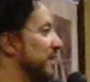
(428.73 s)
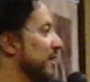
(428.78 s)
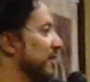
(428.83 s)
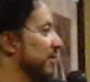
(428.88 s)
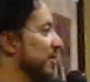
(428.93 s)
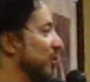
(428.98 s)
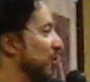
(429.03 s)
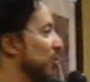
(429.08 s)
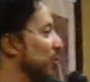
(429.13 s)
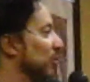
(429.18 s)

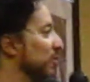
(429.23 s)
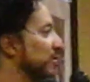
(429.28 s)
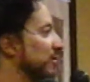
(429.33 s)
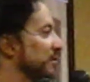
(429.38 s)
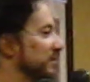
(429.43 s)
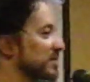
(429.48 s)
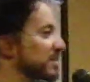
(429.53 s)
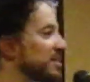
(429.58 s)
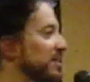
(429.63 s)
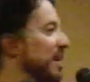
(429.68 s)
the whole
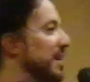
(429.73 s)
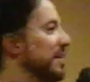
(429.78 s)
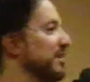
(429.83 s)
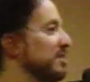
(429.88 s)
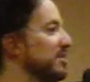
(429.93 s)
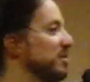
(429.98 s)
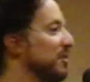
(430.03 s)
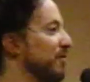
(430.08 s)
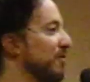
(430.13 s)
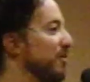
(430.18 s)

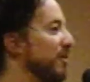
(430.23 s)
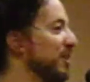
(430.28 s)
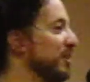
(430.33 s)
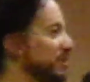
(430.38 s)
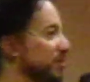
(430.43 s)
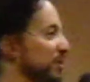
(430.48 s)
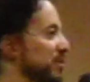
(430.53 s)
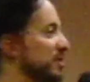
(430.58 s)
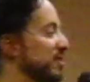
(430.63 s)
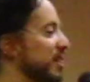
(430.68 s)
science of
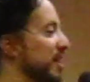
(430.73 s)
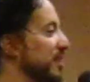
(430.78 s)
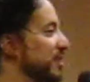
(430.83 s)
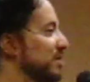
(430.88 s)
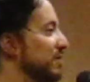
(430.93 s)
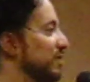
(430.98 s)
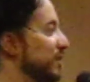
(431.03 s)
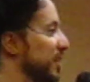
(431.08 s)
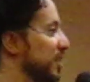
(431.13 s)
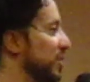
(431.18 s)
things with
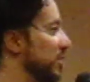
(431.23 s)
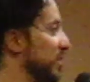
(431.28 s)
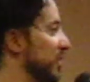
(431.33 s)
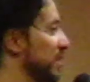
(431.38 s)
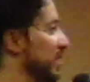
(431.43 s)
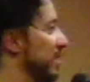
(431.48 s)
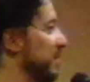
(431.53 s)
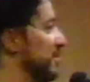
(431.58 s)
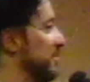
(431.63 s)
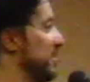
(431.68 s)
science
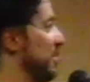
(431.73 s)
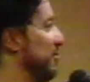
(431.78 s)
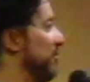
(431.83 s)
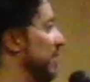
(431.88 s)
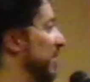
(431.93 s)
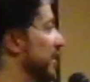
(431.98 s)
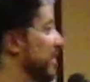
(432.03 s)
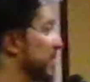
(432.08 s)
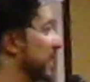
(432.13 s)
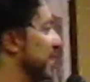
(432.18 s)
fiction and stuff
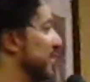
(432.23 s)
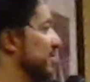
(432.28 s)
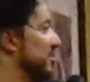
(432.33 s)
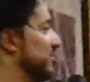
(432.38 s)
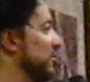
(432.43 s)
like that.